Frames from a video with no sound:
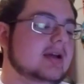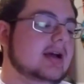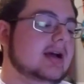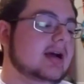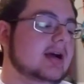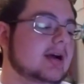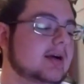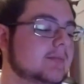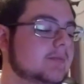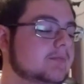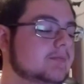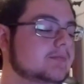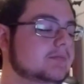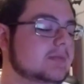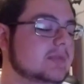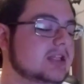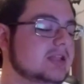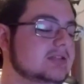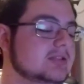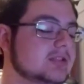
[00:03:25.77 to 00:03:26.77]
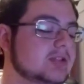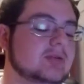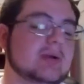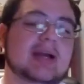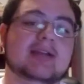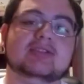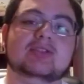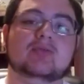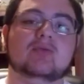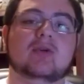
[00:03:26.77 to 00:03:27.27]
do
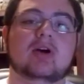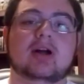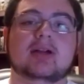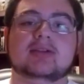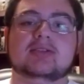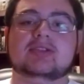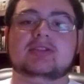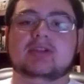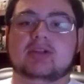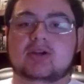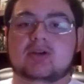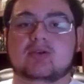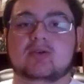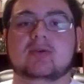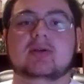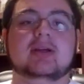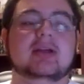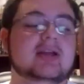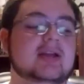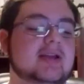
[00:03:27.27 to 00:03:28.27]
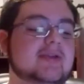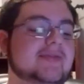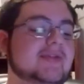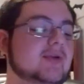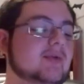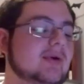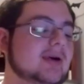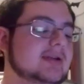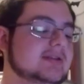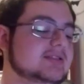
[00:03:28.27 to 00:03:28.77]
as you want. So if
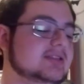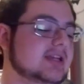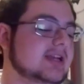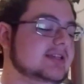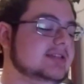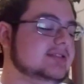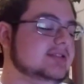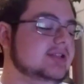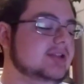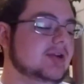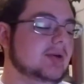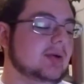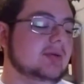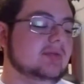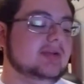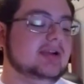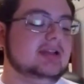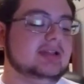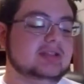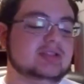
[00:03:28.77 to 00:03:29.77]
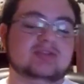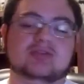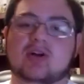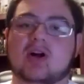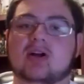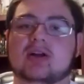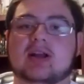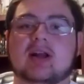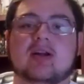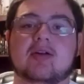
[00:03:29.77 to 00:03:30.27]
you want just a really
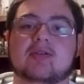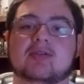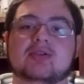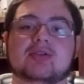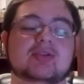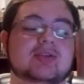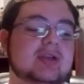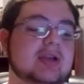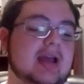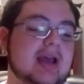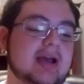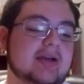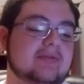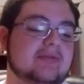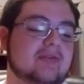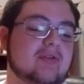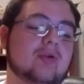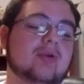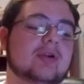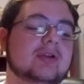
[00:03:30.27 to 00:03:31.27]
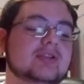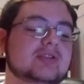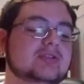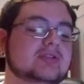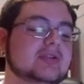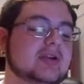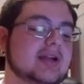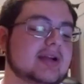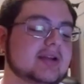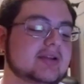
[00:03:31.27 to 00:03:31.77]
strong character, you can have 4 in
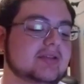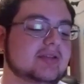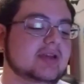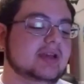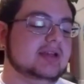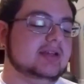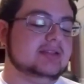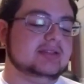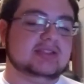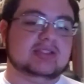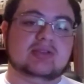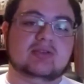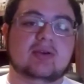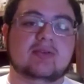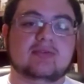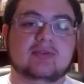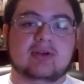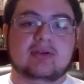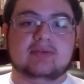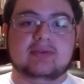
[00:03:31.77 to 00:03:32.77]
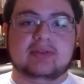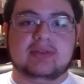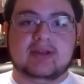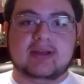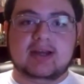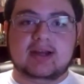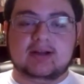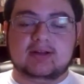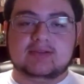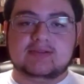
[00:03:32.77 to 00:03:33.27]
strength and 0 for
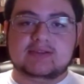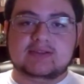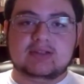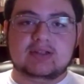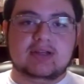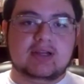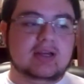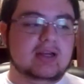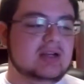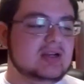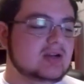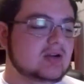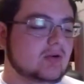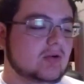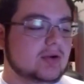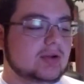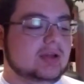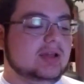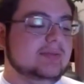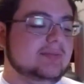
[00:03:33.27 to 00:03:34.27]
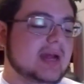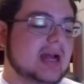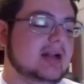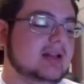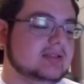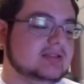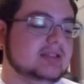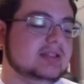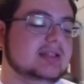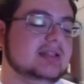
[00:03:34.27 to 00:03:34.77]
everything else, or you can
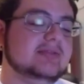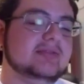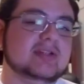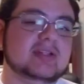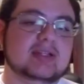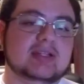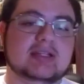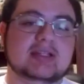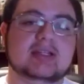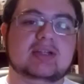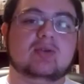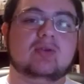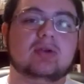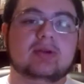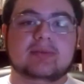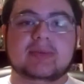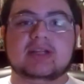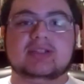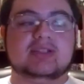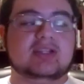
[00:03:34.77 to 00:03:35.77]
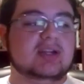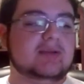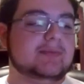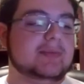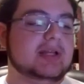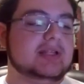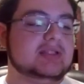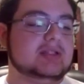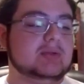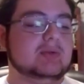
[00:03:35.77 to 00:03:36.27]
balance it evenly or mix it
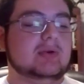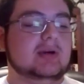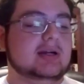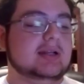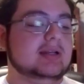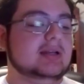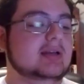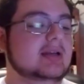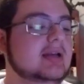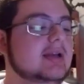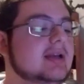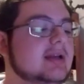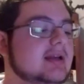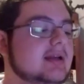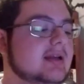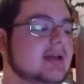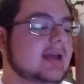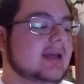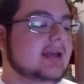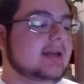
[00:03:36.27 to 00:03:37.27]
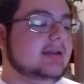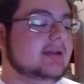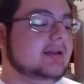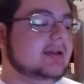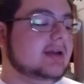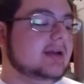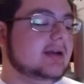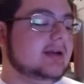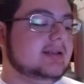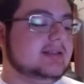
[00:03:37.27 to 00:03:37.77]
up as you want, and
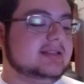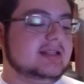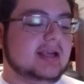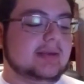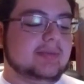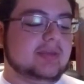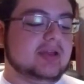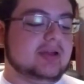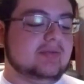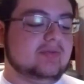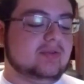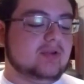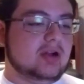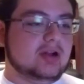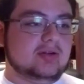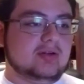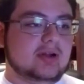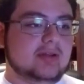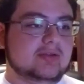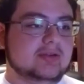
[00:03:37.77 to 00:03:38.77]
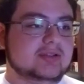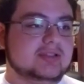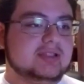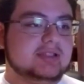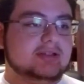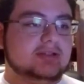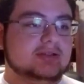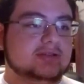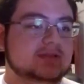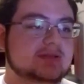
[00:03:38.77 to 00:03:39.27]
same thing for all your other
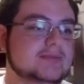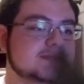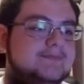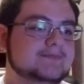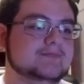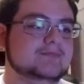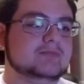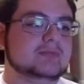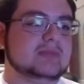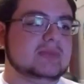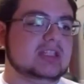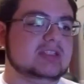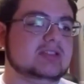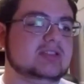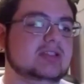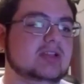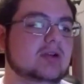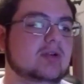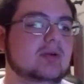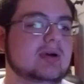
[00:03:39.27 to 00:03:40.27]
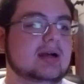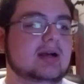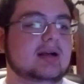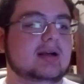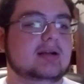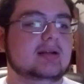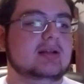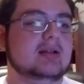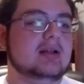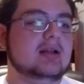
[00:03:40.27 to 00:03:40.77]
skills.
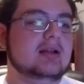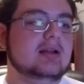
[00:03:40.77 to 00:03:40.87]
So